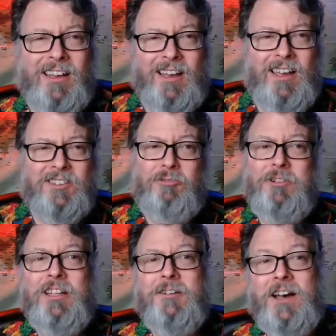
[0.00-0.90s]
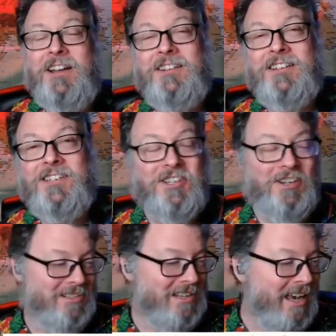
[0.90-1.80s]
it's a really fun
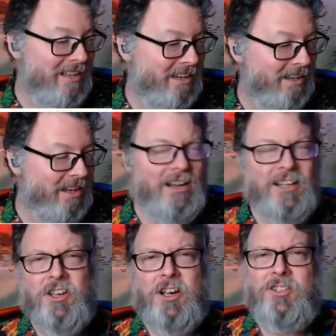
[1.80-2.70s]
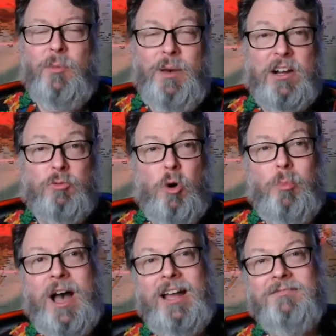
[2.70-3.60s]
series. I like it. And it's also about a robot.